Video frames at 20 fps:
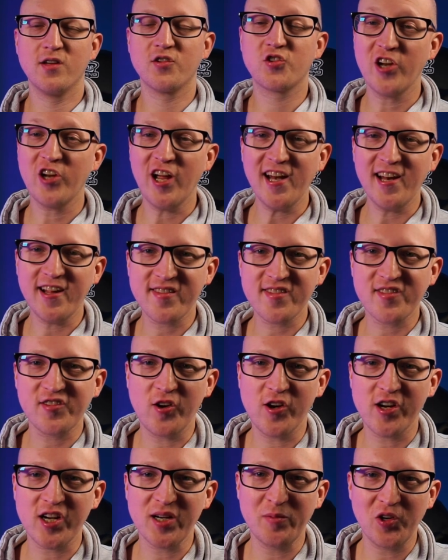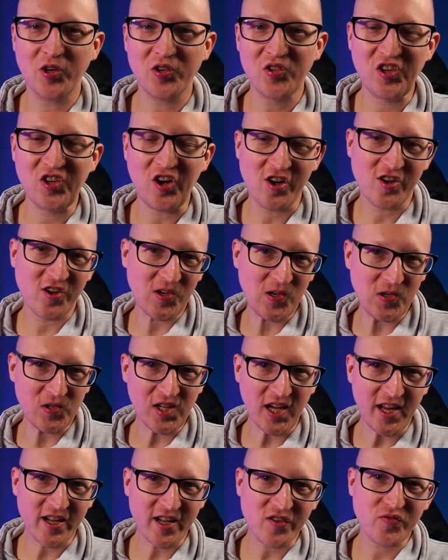Today let's talk about Docker
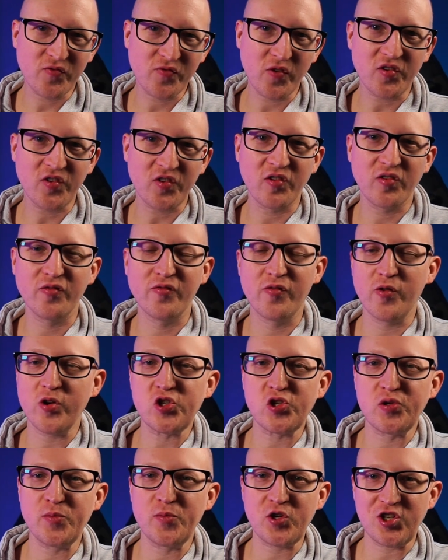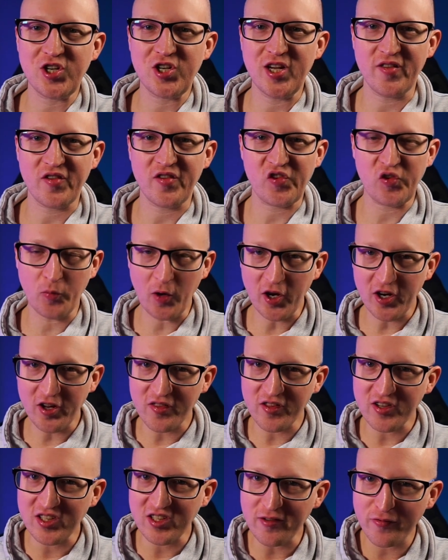containers versus virtual machines. So what
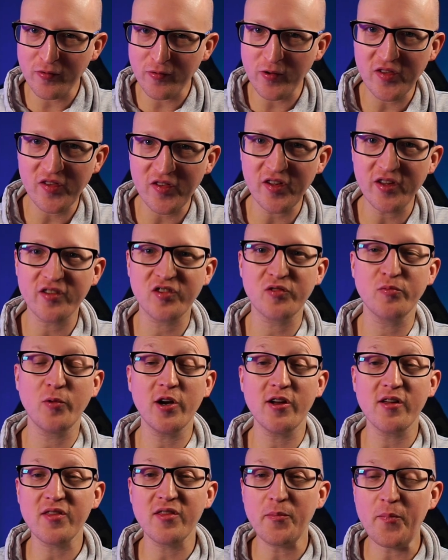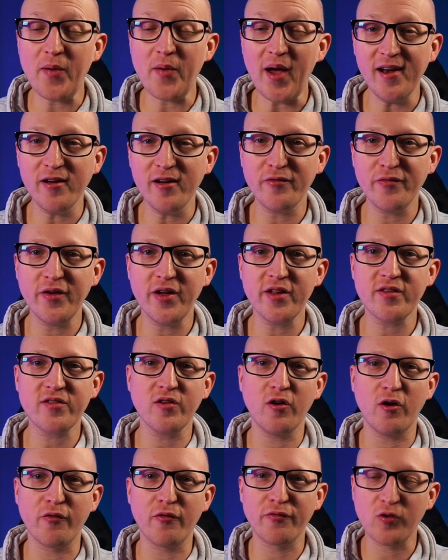are the differences, what are the
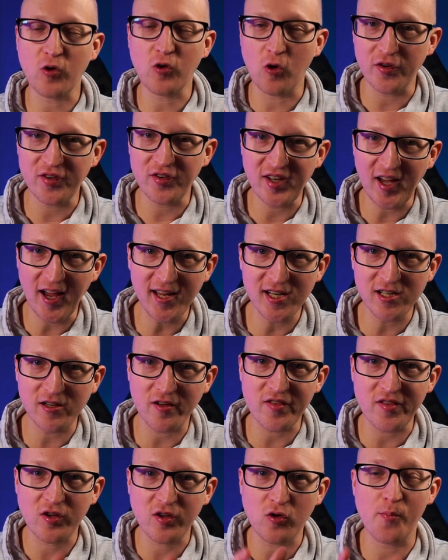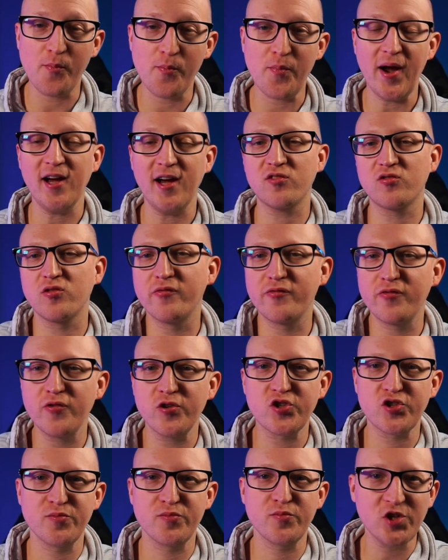benefits of containers compared to
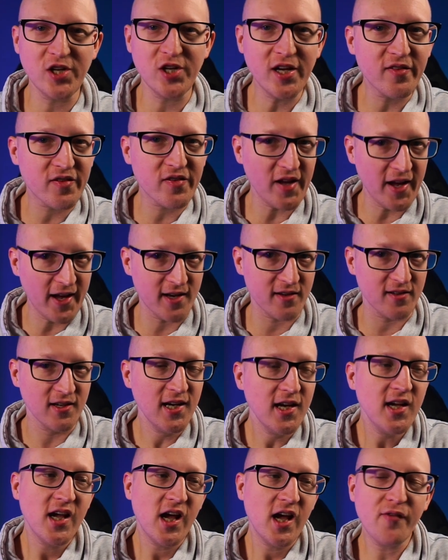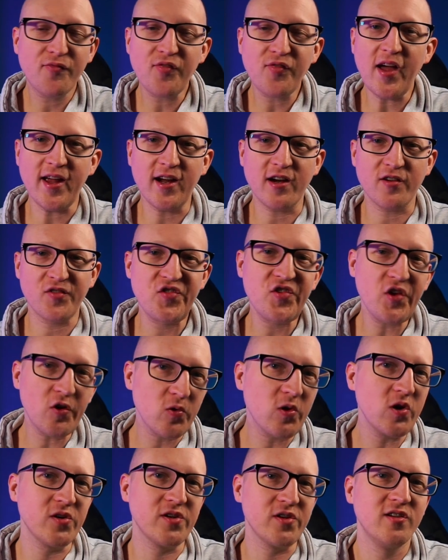virtual machines, and if they are
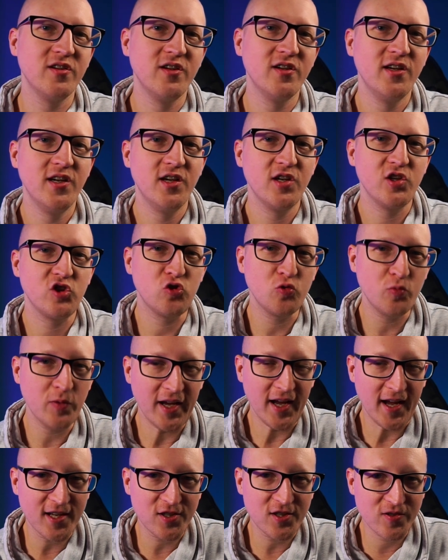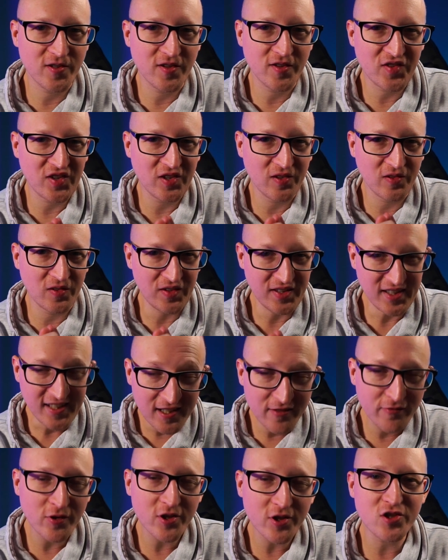so good, do we actually still
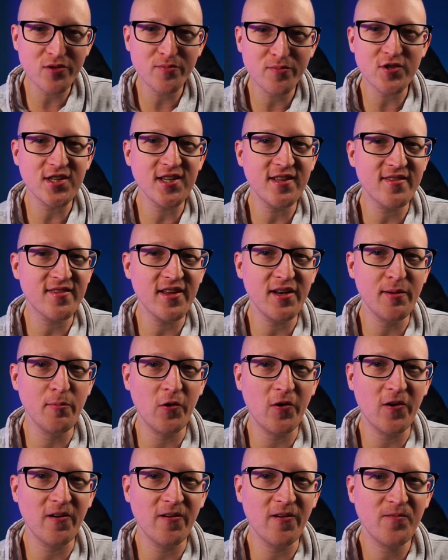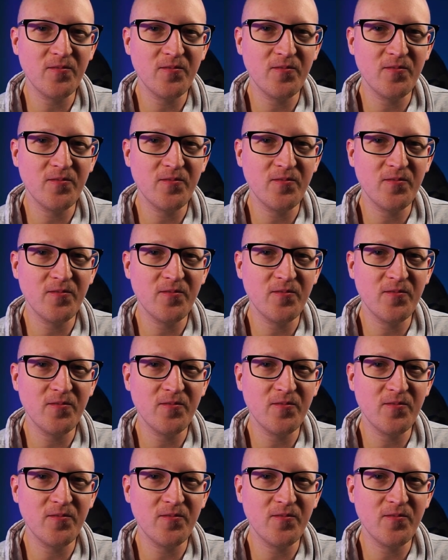need virtual machines anymore?